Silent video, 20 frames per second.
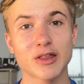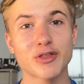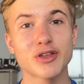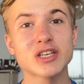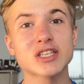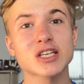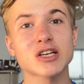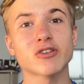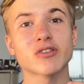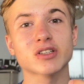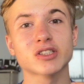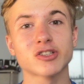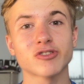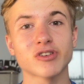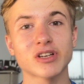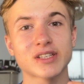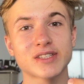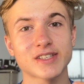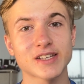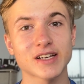This
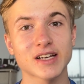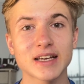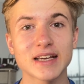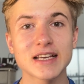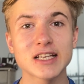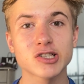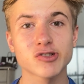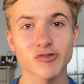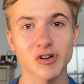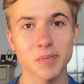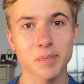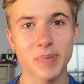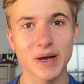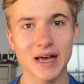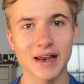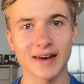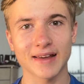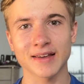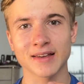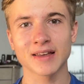characteristic is
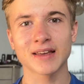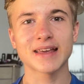repelling.